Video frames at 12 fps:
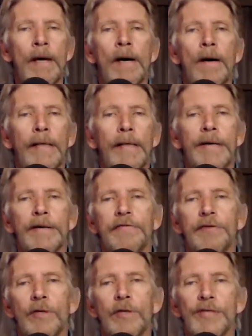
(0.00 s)
I'll hit on a
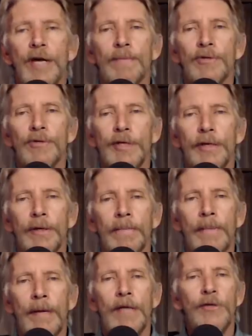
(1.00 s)
few examples here,
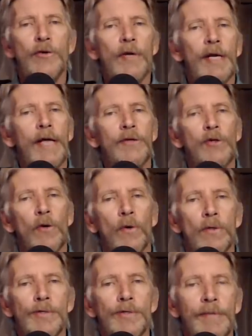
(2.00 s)
and you can add
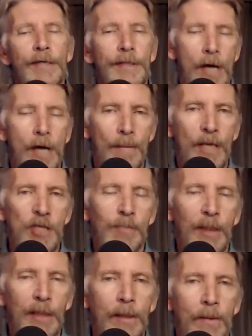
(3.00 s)
yours in the comments
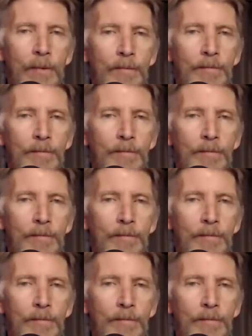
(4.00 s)
below.